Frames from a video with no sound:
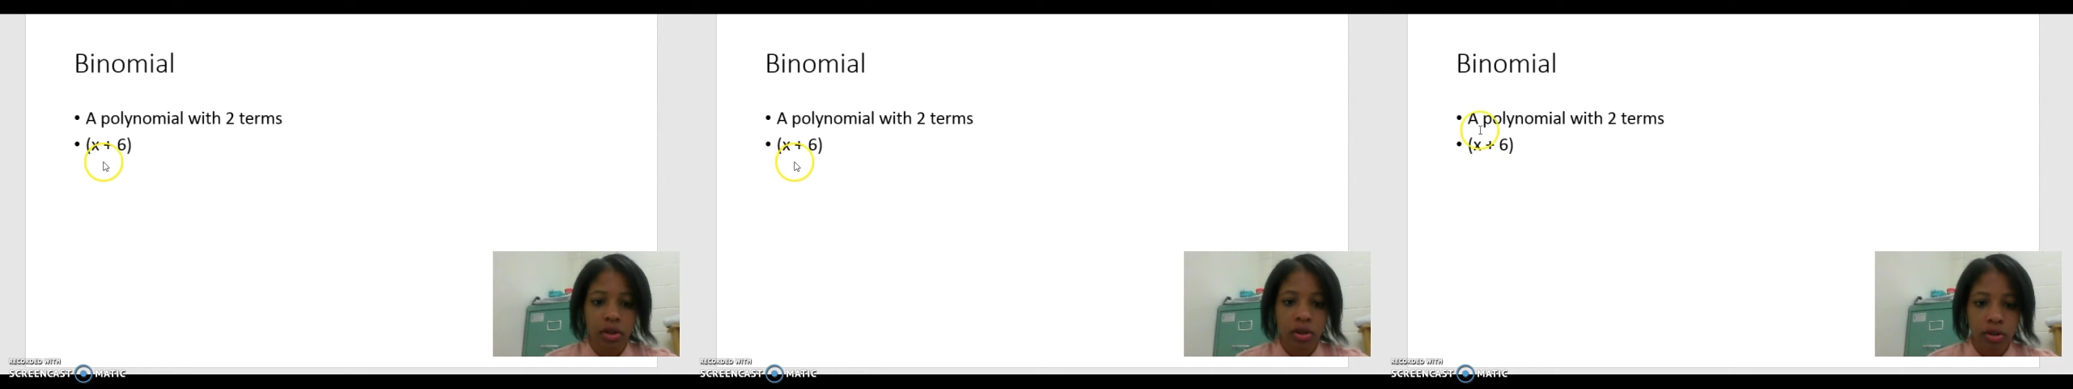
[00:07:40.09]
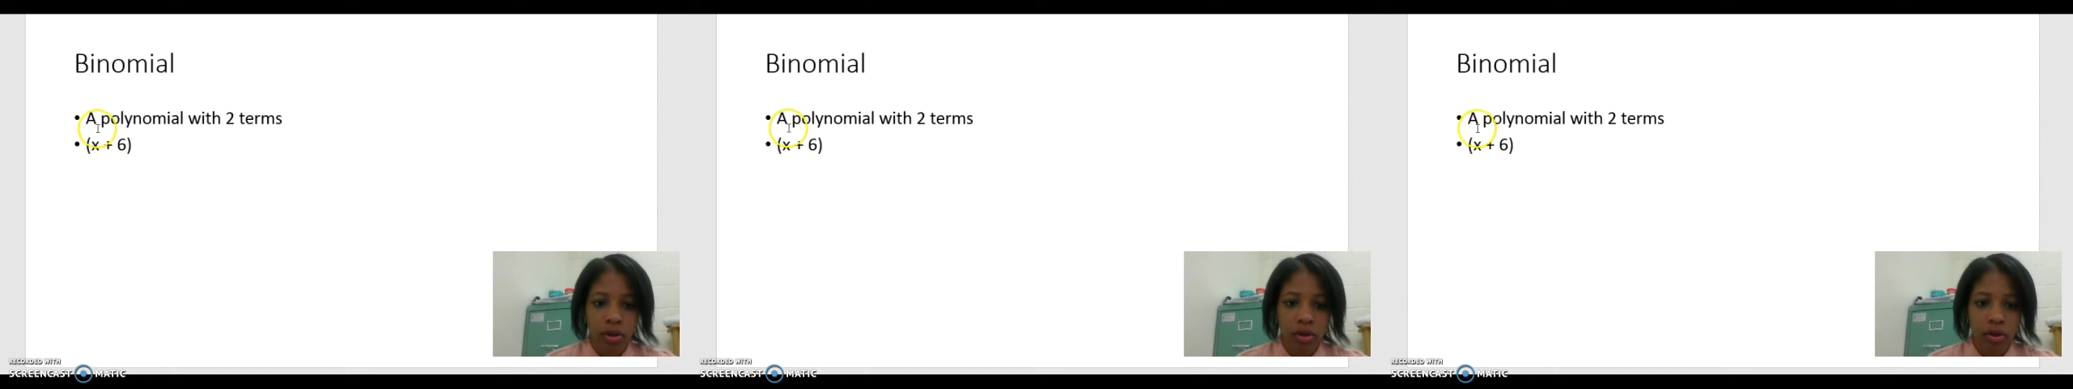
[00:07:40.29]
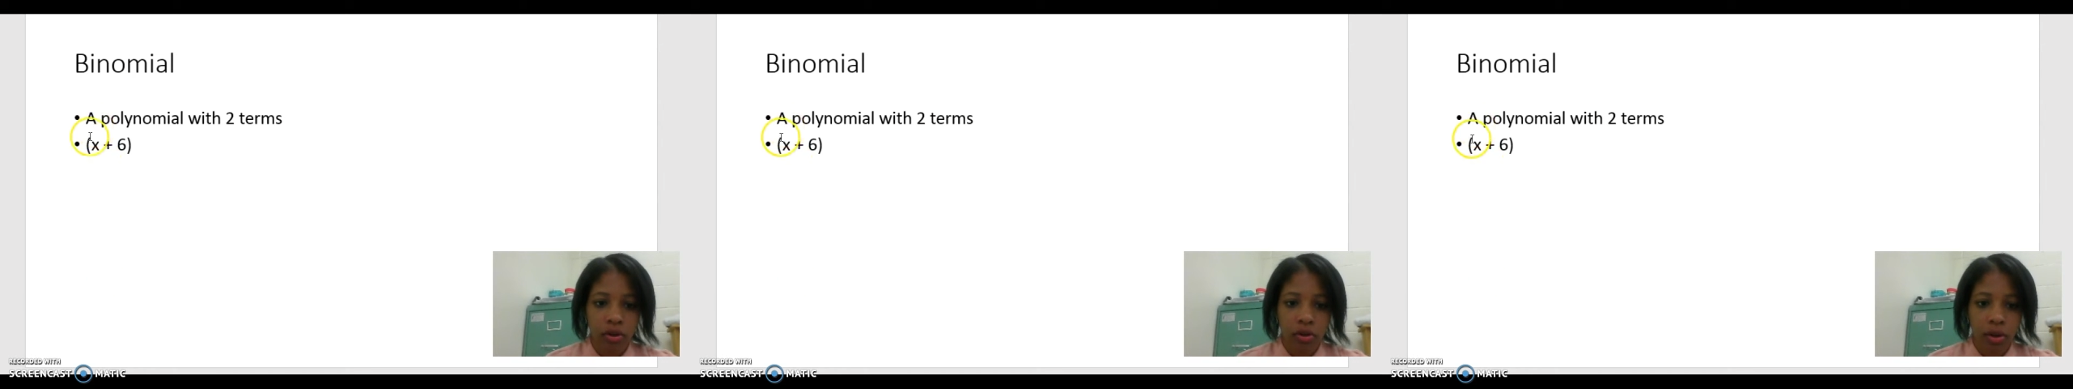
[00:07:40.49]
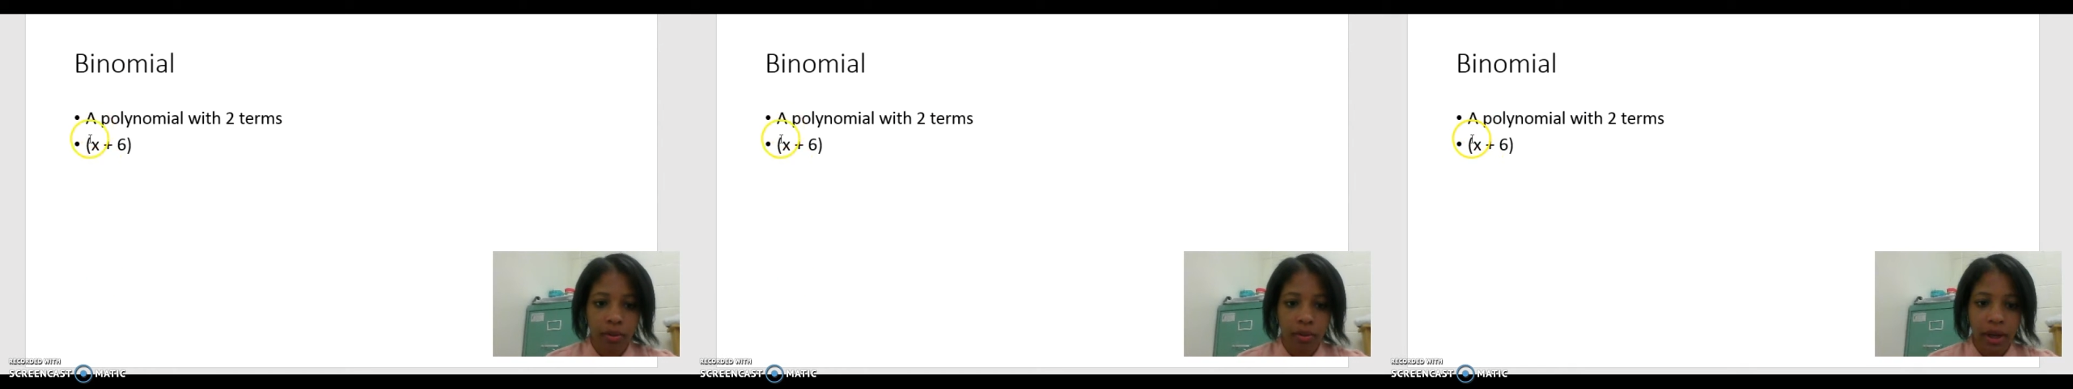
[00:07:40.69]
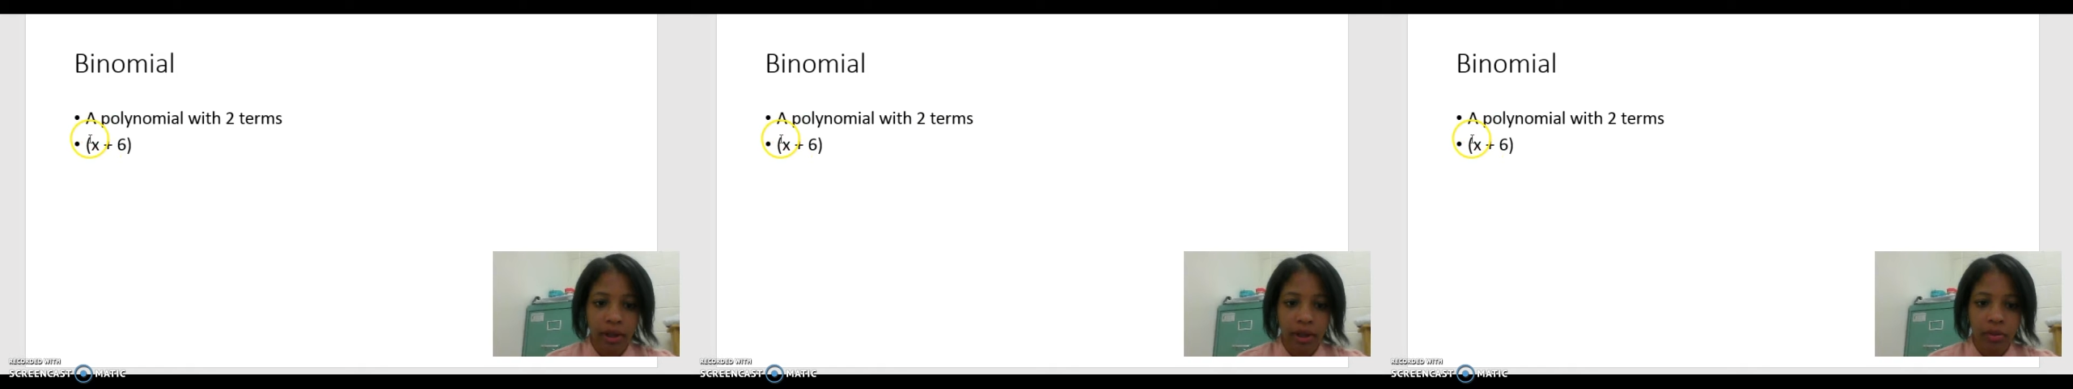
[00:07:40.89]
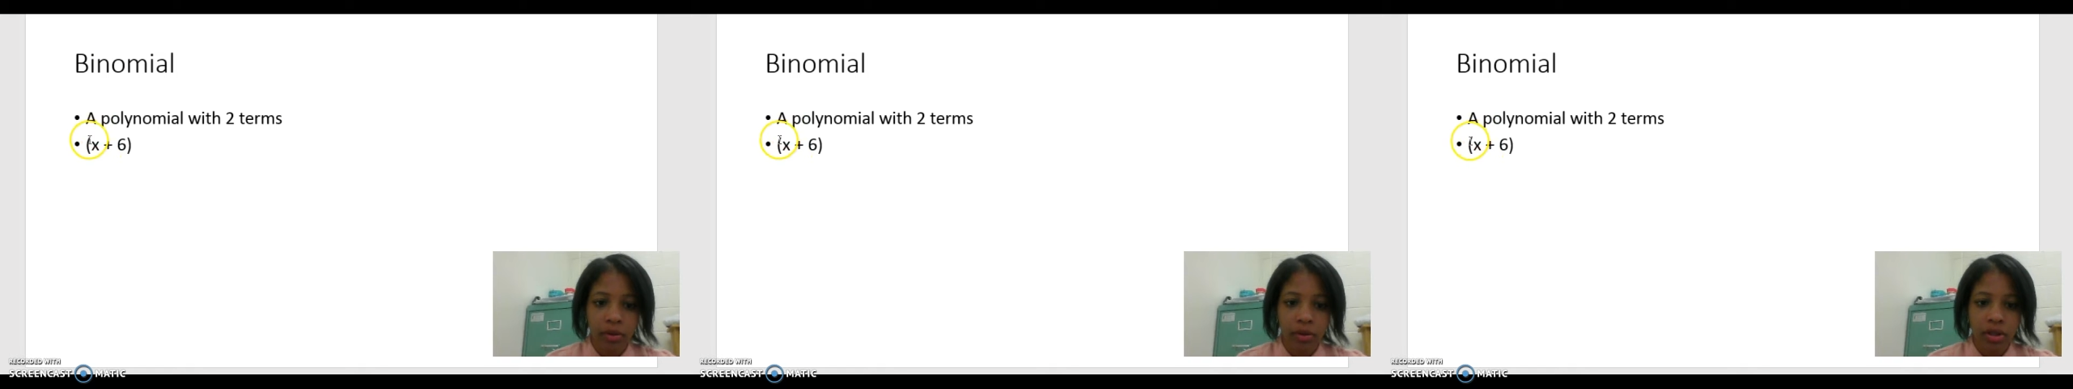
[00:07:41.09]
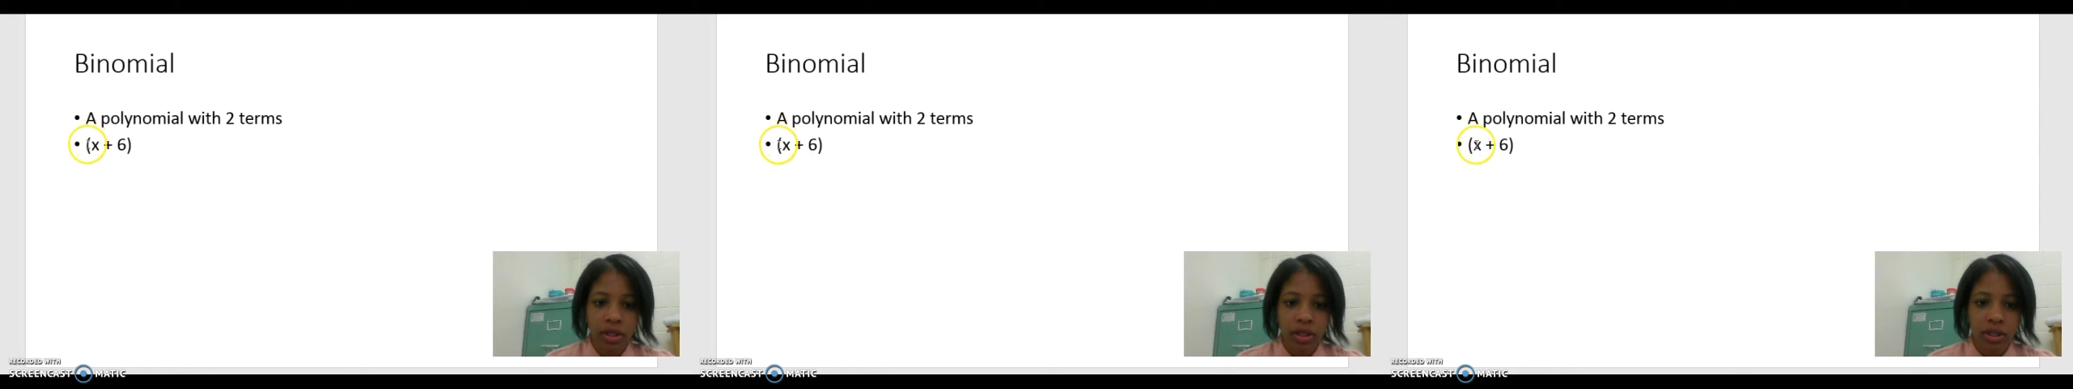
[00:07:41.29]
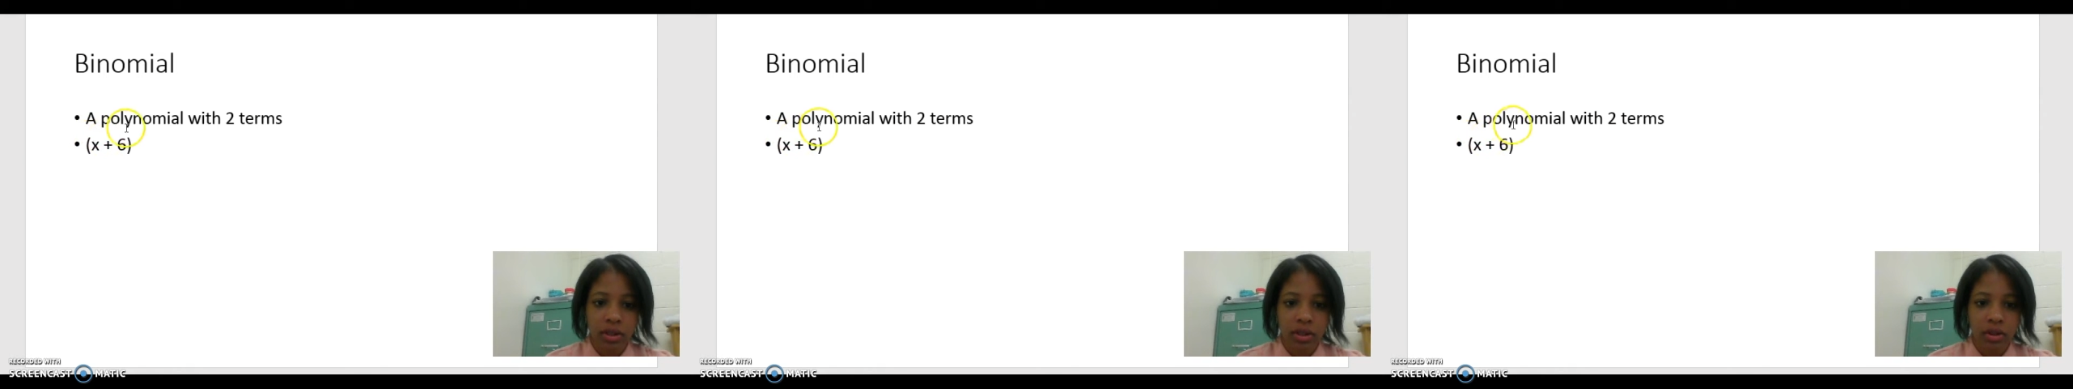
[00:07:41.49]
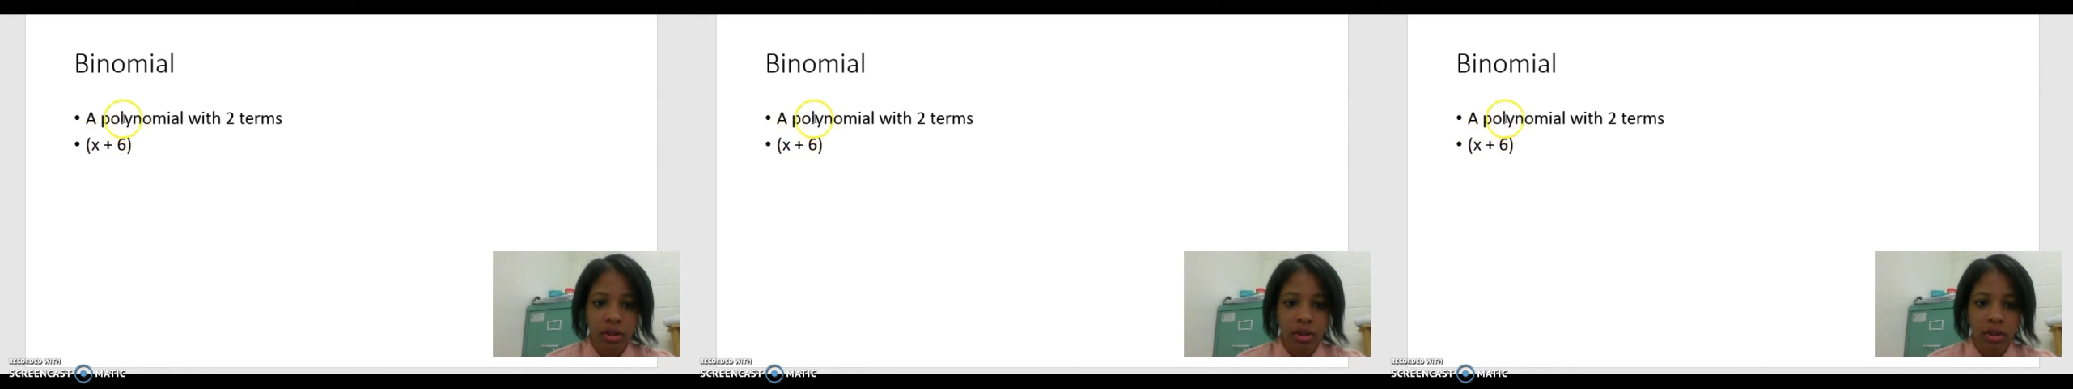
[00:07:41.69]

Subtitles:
So a binomial is just,